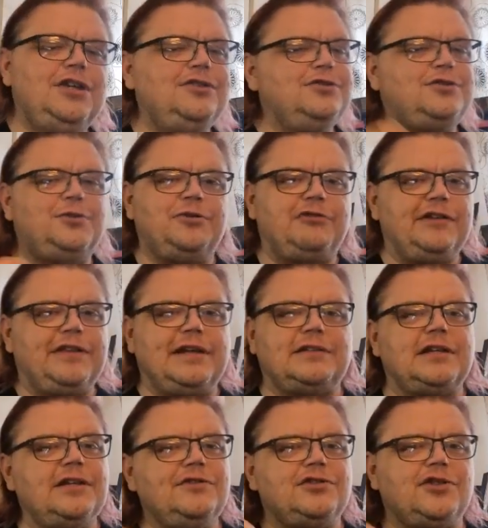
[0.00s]
Just 2 or 3 things.
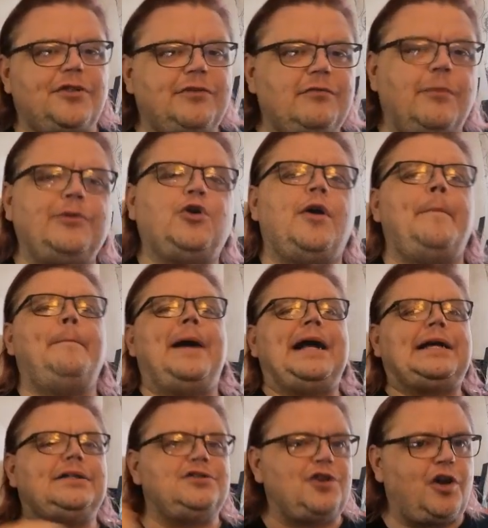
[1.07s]
There's nothing wrong with going
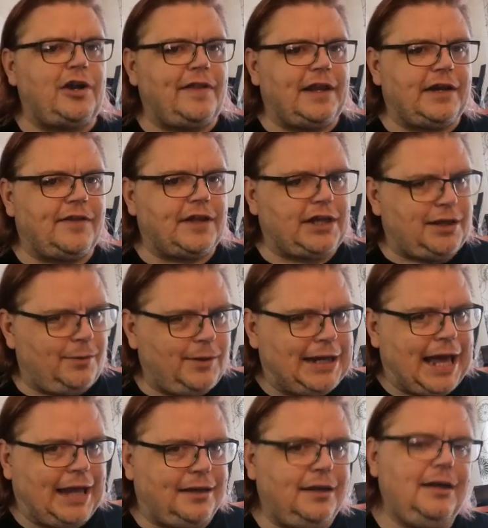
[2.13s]
back and joining the end of the queue
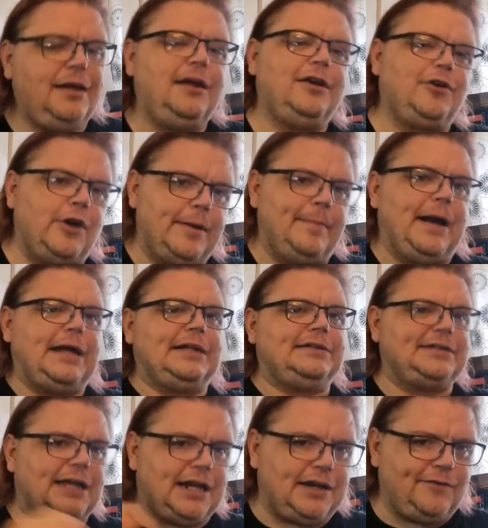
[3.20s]
again, going back and
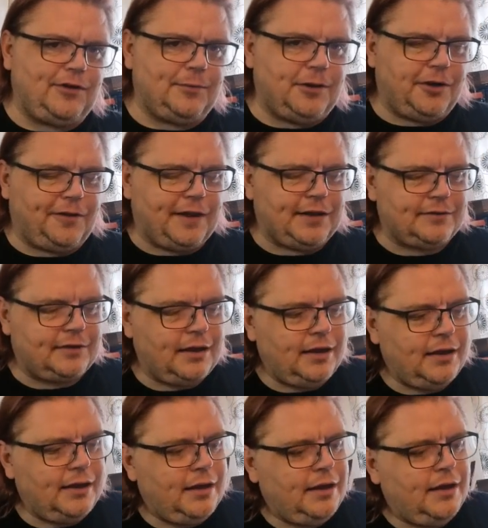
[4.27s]
signing a few more things,
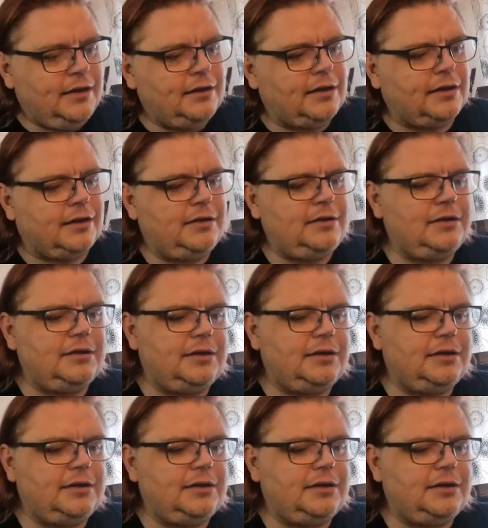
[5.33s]
because